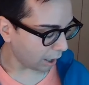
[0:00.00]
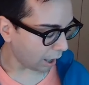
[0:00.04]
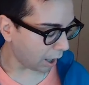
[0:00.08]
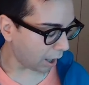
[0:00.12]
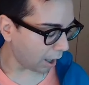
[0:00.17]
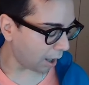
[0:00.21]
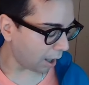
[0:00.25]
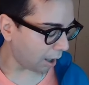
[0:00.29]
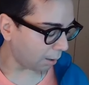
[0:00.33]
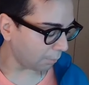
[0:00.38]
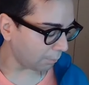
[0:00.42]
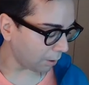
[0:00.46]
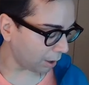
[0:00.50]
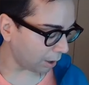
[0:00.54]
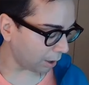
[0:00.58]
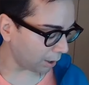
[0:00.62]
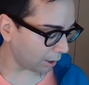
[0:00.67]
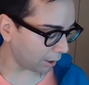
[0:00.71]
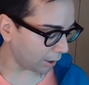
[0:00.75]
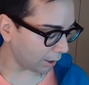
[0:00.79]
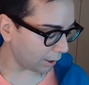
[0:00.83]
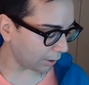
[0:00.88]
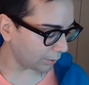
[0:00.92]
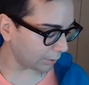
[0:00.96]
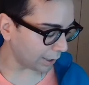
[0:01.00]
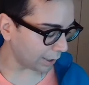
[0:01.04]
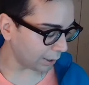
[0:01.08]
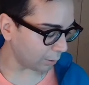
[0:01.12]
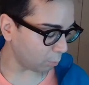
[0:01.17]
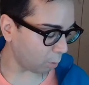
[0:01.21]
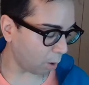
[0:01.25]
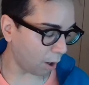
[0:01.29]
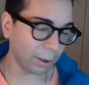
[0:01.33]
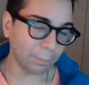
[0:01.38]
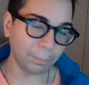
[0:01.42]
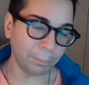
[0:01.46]
they
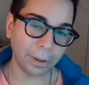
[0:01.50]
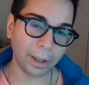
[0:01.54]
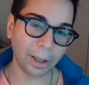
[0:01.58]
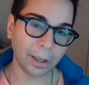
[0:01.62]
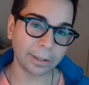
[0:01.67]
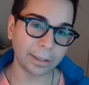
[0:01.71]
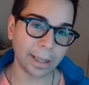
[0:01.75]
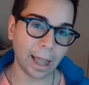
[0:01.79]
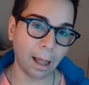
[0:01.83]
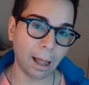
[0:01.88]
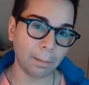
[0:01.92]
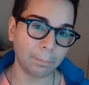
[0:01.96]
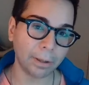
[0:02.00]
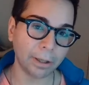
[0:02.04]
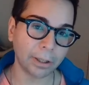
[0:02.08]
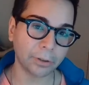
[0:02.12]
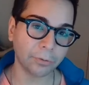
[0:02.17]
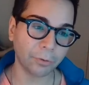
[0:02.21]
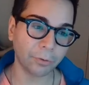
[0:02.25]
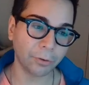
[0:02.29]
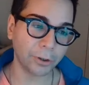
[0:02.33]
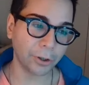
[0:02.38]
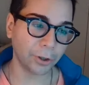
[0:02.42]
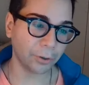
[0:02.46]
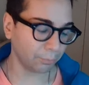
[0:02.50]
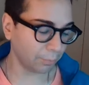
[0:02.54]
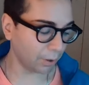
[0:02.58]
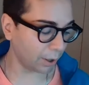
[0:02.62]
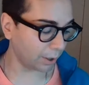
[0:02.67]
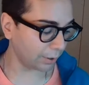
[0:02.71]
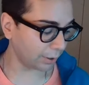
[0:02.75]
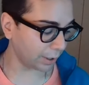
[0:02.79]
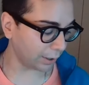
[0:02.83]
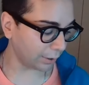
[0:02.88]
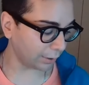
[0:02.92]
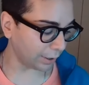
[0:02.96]
want to be established for you,
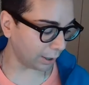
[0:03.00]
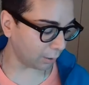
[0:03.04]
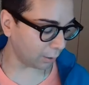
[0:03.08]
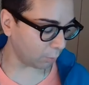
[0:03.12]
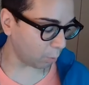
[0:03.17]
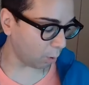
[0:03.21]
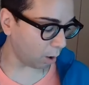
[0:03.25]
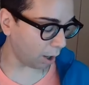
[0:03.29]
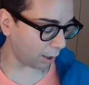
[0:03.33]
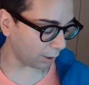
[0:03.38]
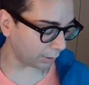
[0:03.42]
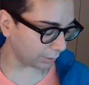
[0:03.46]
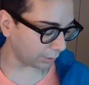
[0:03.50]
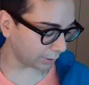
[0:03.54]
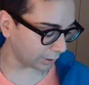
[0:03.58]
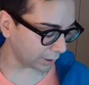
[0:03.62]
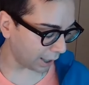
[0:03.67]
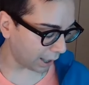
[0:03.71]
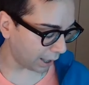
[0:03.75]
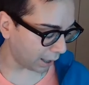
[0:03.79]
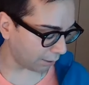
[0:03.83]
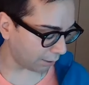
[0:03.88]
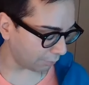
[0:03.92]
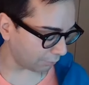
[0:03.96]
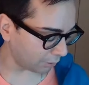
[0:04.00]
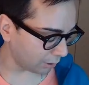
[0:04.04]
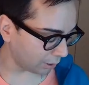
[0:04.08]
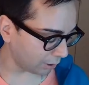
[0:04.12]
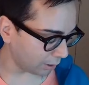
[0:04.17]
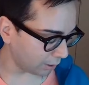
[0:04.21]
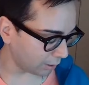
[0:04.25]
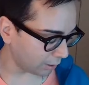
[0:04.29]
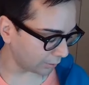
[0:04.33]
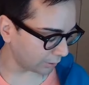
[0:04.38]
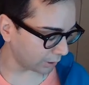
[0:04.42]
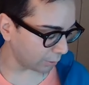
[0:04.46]
and they want to
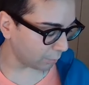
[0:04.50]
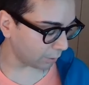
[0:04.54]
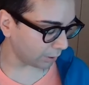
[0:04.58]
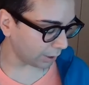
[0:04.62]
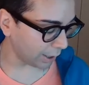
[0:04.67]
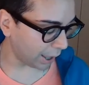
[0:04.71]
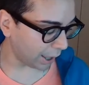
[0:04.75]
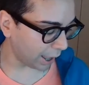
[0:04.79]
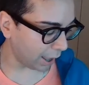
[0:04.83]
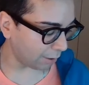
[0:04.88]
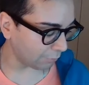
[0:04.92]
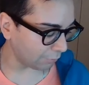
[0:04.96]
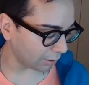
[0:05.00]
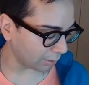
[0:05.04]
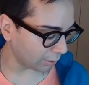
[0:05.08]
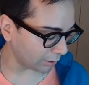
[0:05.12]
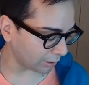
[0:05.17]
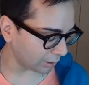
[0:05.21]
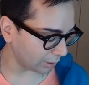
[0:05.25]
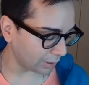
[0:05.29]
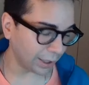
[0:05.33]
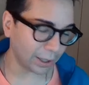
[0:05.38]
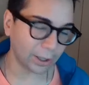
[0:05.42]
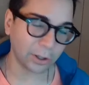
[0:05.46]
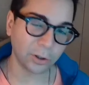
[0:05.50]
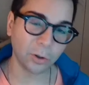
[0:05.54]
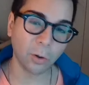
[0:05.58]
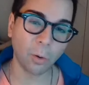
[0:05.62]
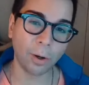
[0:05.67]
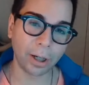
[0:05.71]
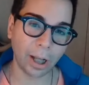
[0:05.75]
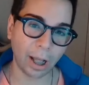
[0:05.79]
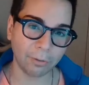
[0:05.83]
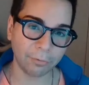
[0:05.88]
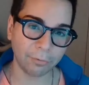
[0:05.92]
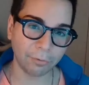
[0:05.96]
have things
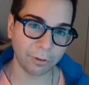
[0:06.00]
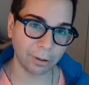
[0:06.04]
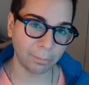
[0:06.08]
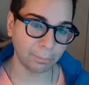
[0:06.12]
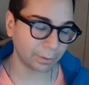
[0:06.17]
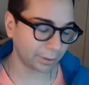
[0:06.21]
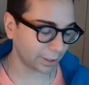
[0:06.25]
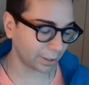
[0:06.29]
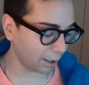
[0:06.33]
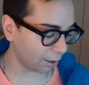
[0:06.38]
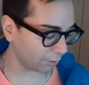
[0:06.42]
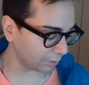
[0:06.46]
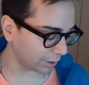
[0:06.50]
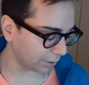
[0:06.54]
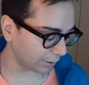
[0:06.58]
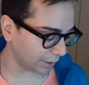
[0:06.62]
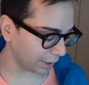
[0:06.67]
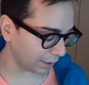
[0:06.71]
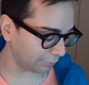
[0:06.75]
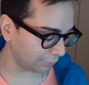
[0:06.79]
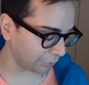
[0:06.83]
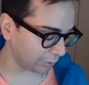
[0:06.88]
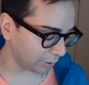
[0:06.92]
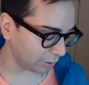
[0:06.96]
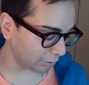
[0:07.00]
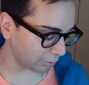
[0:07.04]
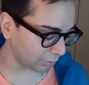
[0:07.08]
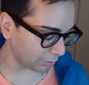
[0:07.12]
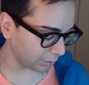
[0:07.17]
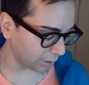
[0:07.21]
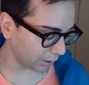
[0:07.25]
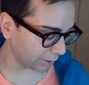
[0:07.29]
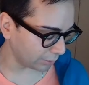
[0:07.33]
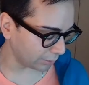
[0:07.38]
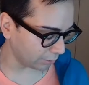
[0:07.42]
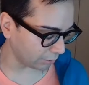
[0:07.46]
going on for themselves, and they feel
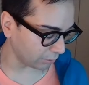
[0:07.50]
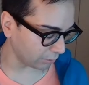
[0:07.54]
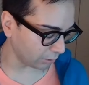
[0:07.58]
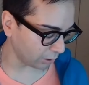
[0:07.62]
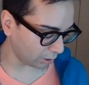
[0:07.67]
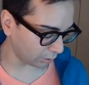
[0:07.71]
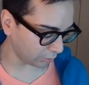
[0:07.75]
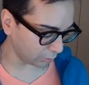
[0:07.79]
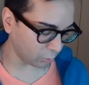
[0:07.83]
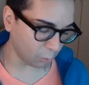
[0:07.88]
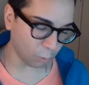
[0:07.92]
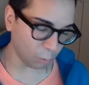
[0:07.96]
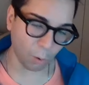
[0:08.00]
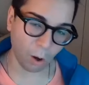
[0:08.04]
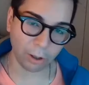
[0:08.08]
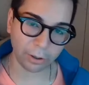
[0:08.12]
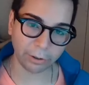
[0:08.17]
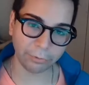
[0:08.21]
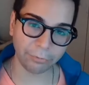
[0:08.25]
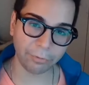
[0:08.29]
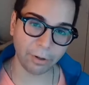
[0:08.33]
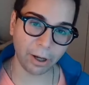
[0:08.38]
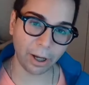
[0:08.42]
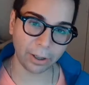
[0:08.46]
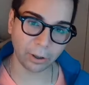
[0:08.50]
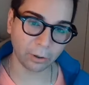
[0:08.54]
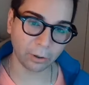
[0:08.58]
like they're unqualified,